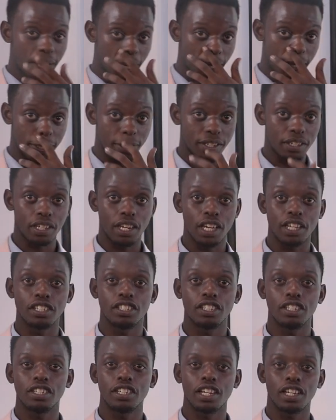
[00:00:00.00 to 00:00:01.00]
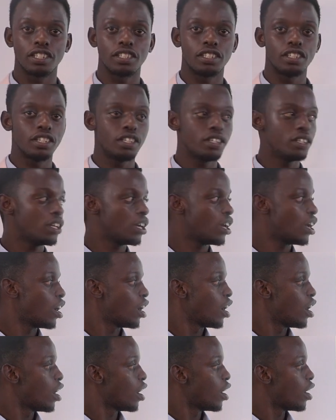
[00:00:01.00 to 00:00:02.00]
in 1919
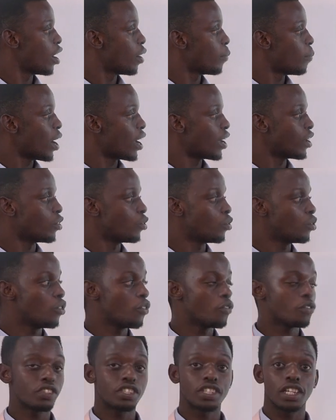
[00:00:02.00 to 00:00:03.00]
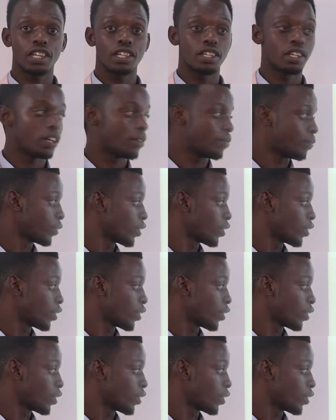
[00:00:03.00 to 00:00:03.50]
by Rudolf Steiner.